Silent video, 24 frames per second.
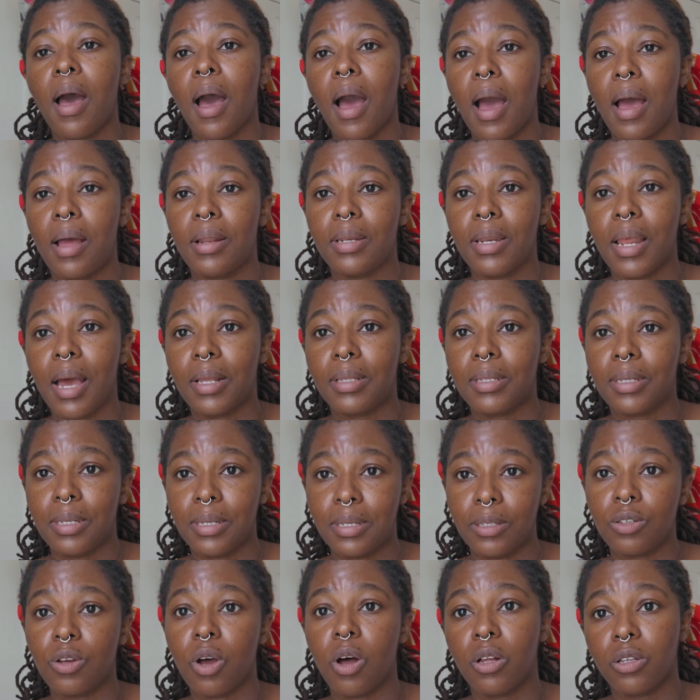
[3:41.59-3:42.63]
And that
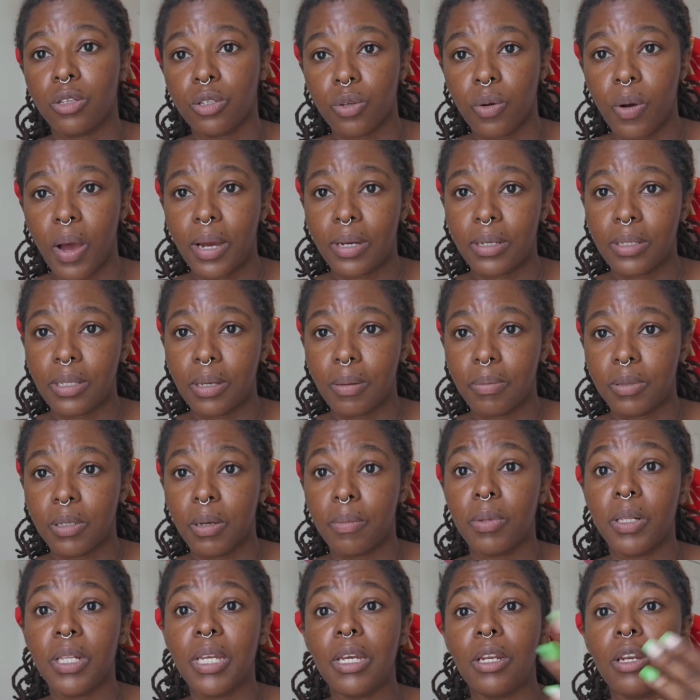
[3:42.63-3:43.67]
is also
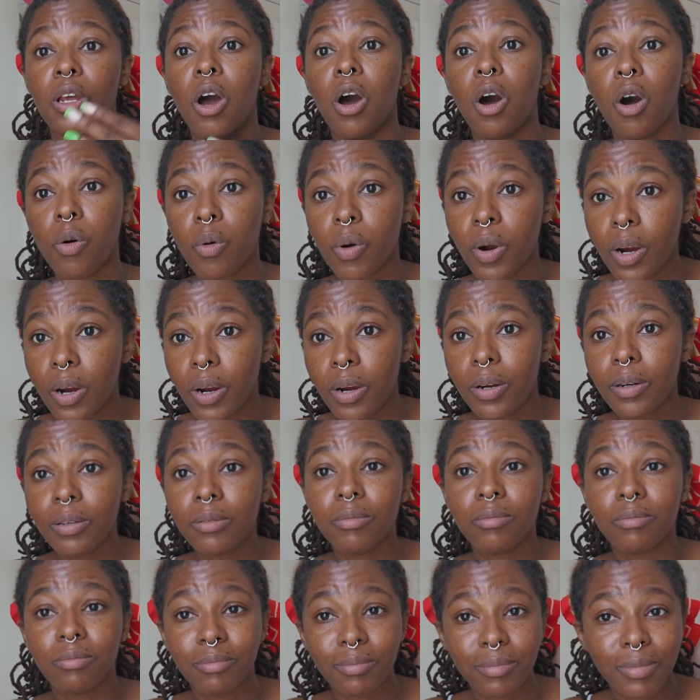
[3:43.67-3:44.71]
acceptable in our
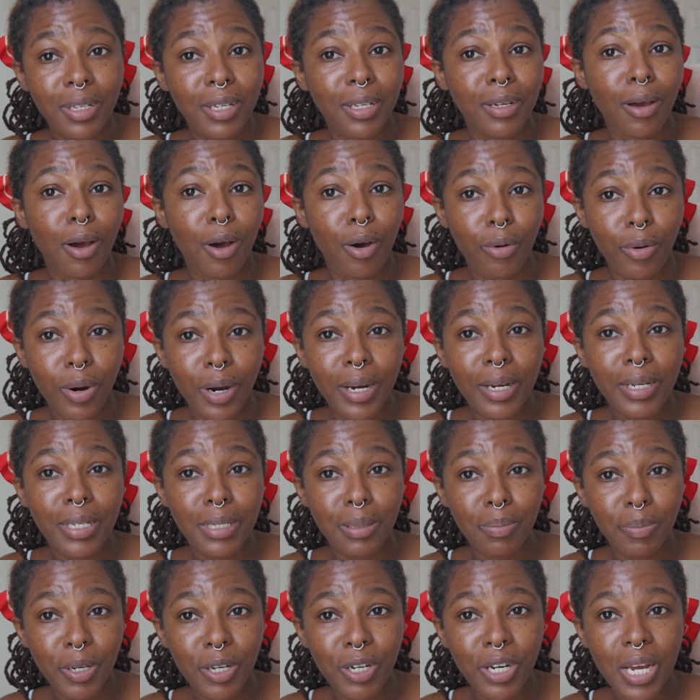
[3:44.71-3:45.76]

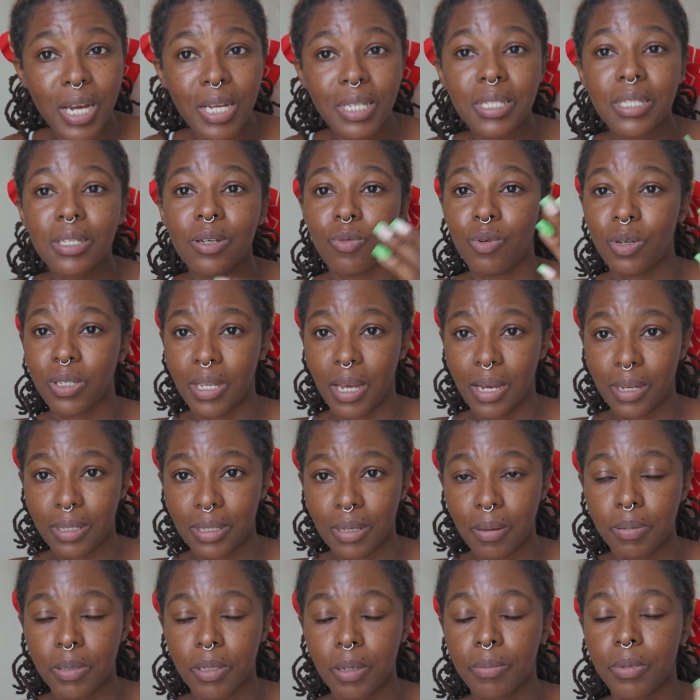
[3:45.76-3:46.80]
experience. It was
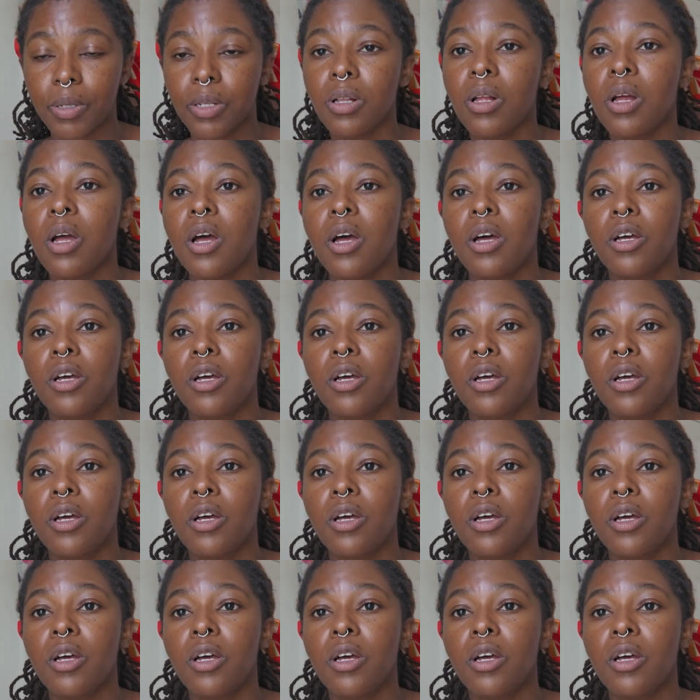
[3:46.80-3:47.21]
acceptable.